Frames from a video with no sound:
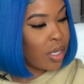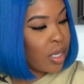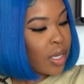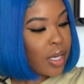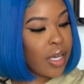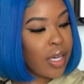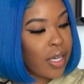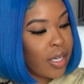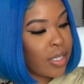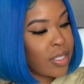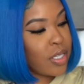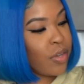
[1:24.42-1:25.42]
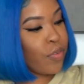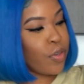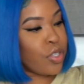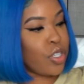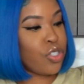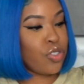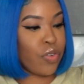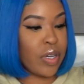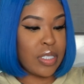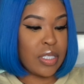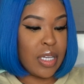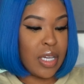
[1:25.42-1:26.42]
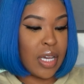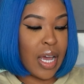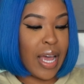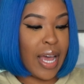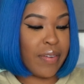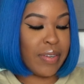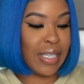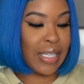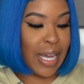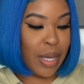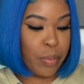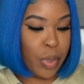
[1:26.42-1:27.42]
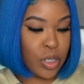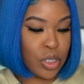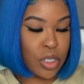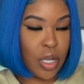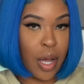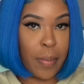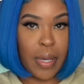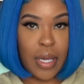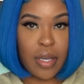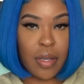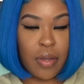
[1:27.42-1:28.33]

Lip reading: And for the dressing, I have a light balsamic